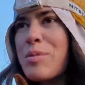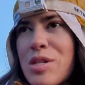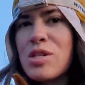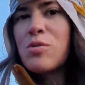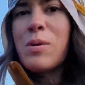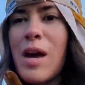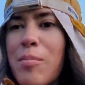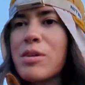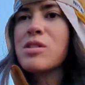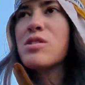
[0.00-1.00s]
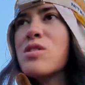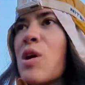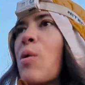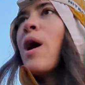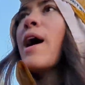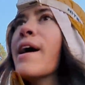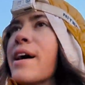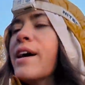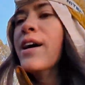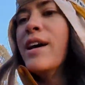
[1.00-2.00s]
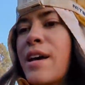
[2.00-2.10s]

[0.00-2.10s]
to 2 p.m. because it's so hot.